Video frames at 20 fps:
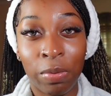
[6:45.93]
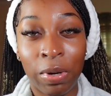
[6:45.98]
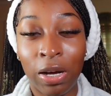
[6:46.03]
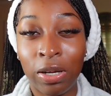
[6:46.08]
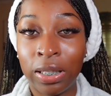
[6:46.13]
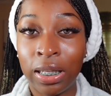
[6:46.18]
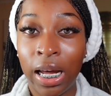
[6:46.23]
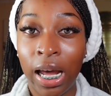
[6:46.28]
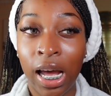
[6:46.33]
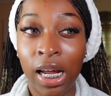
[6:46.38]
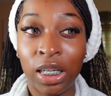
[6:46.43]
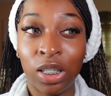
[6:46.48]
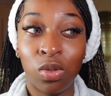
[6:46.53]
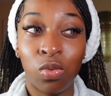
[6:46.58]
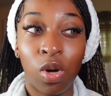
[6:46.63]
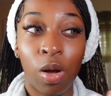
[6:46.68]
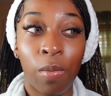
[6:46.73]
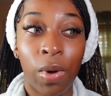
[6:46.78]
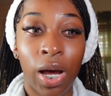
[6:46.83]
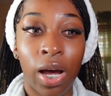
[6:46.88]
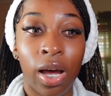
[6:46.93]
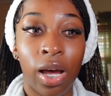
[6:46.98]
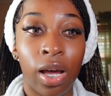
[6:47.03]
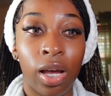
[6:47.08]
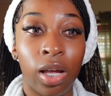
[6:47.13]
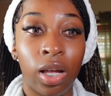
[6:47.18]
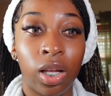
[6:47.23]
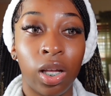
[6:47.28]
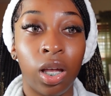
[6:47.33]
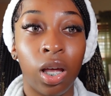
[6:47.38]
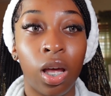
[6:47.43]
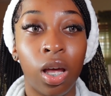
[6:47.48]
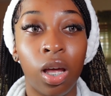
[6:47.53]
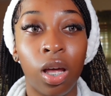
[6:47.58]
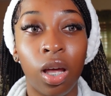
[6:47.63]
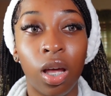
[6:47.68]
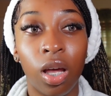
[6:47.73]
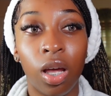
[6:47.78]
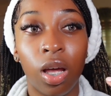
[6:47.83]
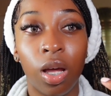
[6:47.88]
I was like, I just want my
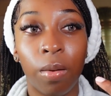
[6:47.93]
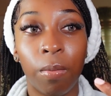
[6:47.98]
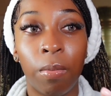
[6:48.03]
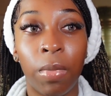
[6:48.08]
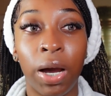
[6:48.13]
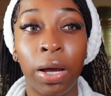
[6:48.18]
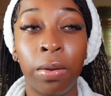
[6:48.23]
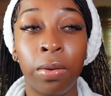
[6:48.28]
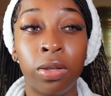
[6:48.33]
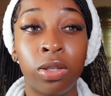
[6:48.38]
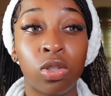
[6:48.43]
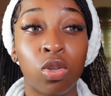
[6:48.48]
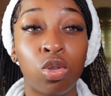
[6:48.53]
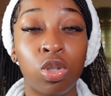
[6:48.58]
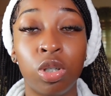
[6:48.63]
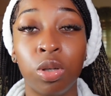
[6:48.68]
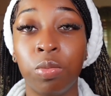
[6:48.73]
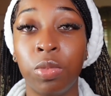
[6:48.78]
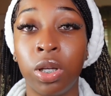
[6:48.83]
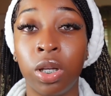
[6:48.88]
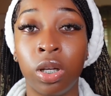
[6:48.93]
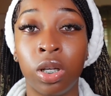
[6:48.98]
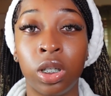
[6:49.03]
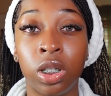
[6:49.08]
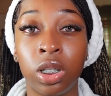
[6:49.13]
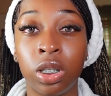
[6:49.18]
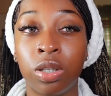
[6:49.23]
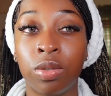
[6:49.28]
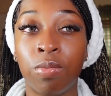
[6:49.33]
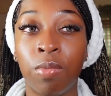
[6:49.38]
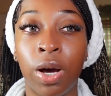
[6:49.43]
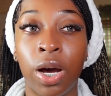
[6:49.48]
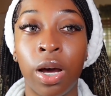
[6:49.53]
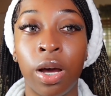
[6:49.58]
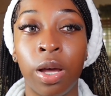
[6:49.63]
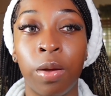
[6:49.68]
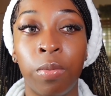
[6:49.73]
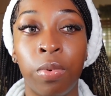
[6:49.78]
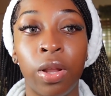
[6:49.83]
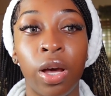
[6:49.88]
social media, just
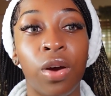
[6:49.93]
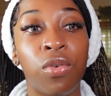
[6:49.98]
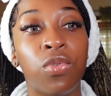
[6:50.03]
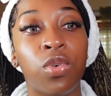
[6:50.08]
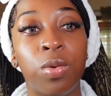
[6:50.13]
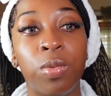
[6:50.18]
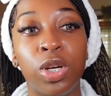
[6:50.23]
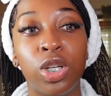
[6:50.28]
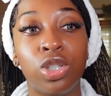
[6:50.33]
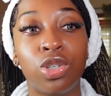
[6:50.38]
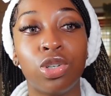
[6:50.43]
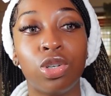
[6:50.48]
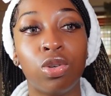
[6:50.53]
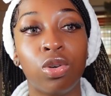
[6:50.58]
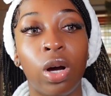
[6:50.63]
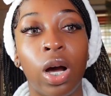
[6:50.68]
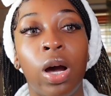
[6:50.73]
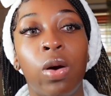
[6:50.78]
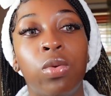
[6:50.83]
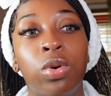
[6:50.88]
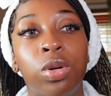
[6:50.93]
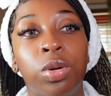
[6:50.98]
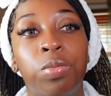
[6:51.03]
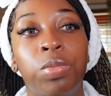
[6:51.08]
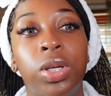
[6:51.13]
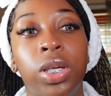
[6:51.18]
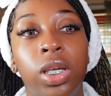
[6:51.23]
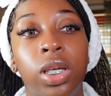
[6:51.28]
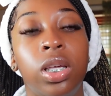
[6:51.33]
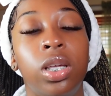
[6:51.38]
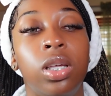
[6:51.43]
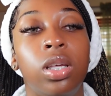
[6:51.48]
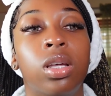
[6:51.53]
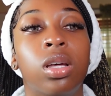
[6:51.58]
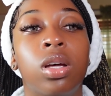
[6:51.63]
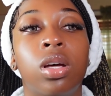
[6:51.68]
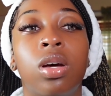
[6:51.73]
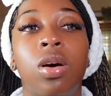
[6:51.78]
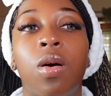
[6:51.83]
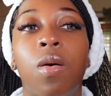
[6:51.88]
my platform in general, I want to be
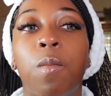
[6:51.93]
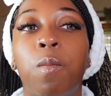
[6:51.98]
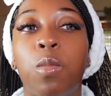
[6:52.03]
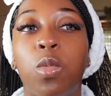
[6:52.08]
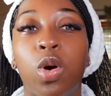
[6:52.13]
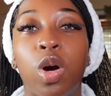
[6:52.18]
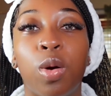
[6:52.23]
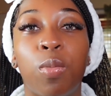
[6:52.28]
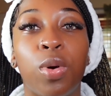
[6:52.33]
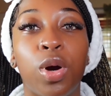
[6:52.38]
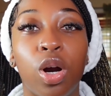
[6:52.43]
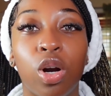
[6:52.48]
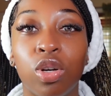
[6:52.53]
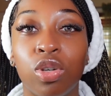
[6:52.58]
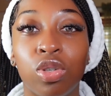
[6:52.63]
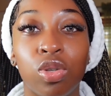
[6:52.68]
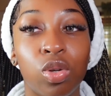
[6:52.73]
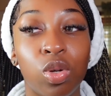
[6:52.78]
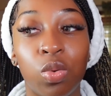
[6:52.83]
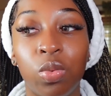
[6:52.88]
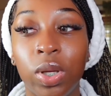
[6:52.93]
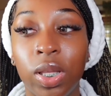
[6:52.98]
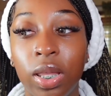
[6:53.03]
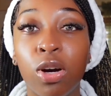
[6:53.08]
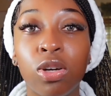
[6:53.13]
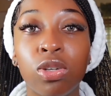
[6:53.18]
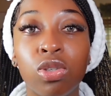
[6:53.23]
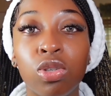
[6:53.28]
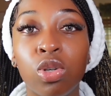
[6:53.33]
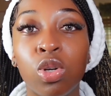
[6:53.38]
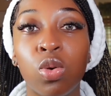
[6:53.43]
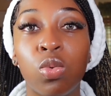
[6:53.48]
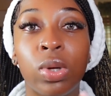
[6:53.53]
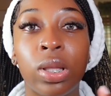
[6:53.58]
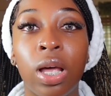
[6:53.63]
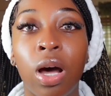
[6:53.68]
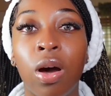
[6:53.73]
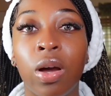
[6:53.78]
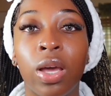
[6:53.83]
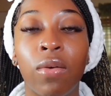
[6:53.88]
more personal
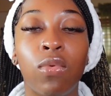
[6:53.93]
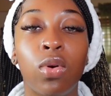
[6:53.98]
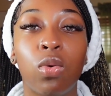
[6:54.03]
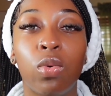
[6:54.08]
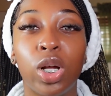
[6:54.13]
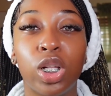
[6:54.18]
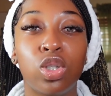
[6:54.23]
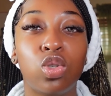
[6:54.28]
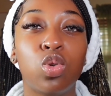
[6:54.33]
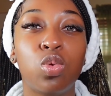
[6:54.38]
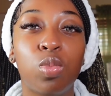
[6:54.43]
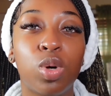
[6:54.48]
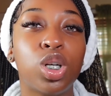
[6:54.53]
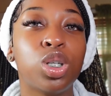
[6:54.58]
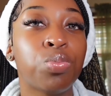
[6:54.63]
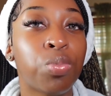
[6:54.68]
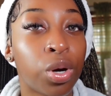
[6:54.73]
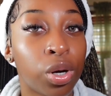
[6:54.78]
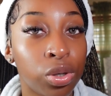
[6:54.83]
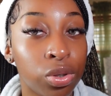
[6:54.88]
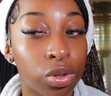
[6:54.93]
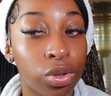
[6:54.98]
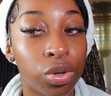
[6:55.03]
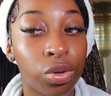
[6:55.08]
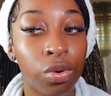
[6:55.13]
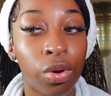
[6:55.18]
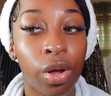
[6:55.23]
without giving away too much personal.